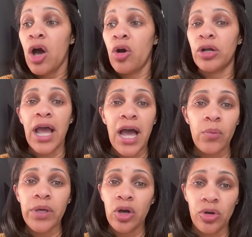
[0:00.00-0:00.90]
on
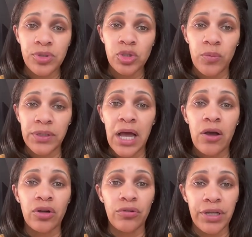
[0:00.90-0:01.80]
how we homeschool with
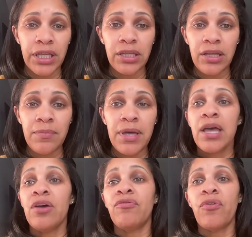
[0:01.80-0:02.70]
our curriculum
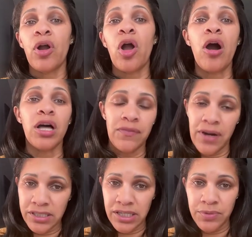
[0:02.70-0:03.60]
for all of
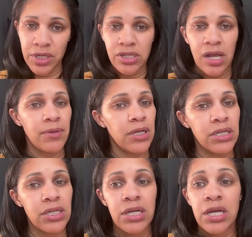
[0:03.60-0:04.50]
our subjects. So I'm going
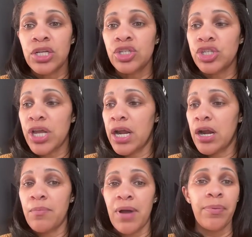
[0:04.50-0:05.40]
to
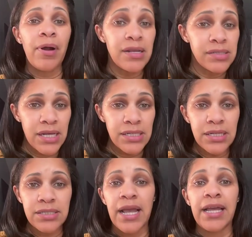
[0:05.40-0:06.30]
share my
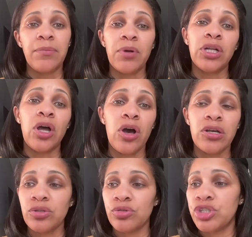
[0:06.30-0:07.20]
processes, and I'm going to
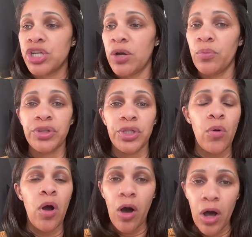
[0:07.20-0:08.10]
also share with
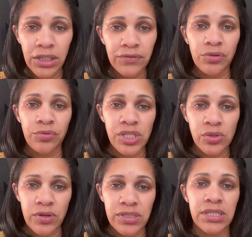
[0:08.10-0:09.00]
you all of the
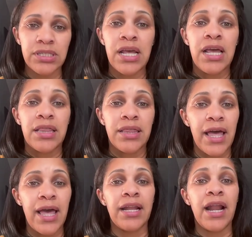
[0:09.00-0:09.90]
resources
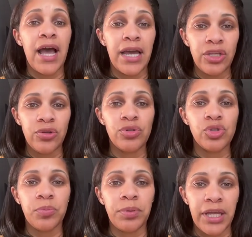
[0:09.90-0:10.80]
that I
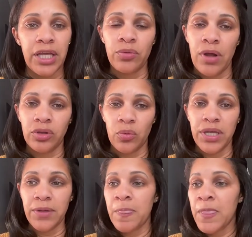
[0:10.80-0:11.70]
use to plan throughout the
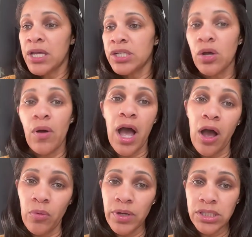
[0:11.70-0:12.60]
week. So I
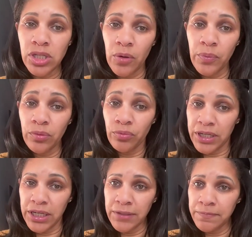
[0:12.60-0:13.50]
always start with
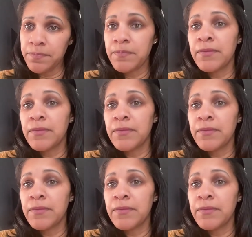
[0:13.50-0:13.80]
reading.